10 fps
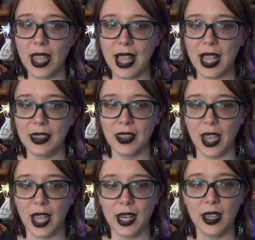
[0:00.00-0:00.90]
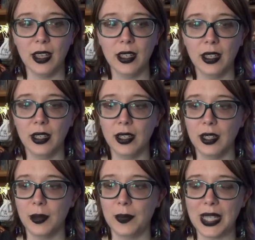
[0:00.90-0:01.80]
And then
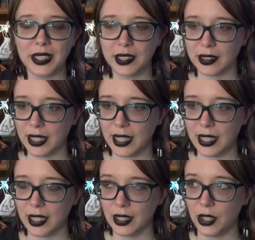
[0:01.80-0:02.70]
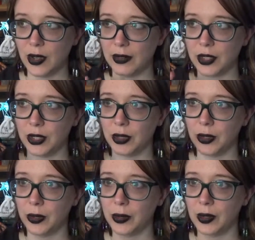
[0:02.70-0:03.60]
basically you have
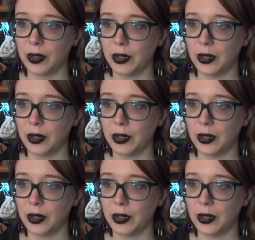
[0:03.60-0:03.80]
to